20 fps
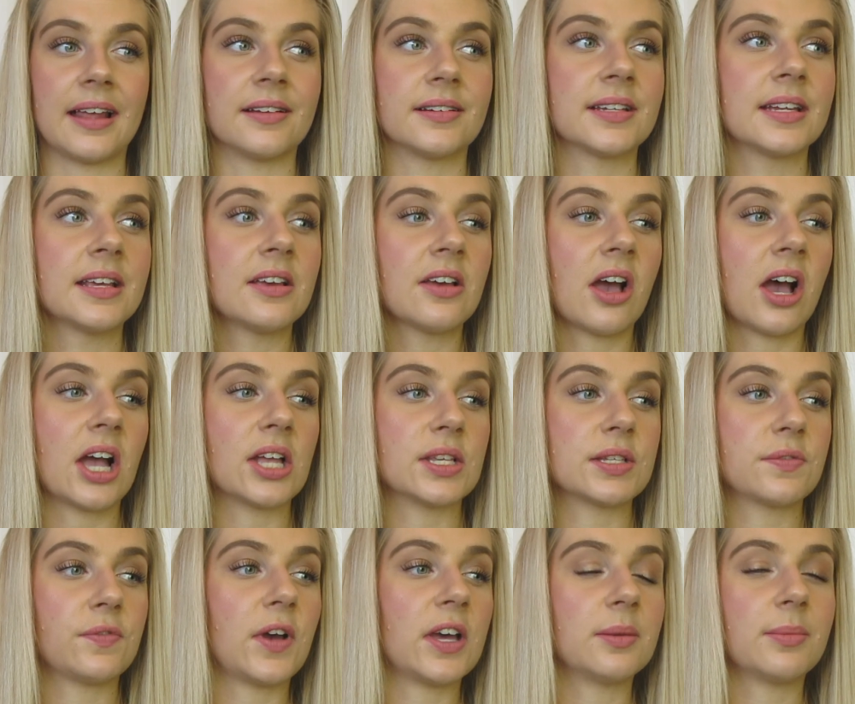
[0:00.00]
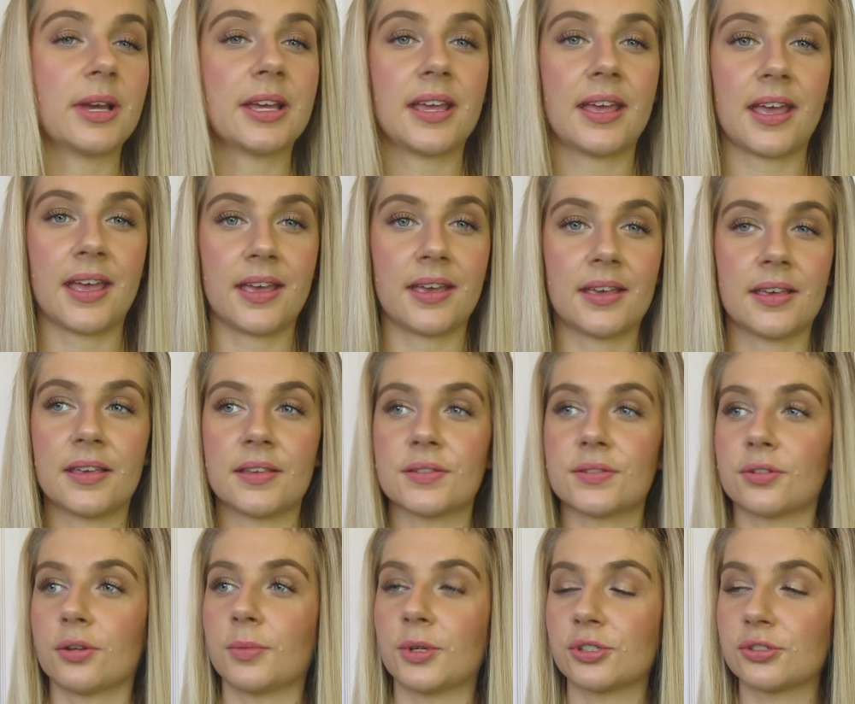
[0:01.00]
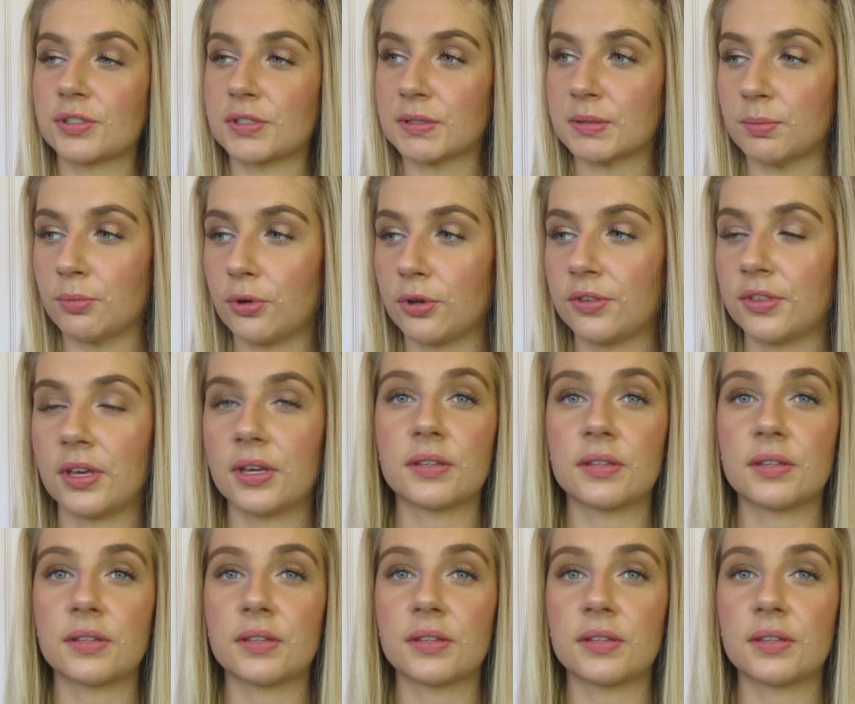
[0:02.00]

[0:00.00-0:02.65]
And I just find my hair is so much smoother.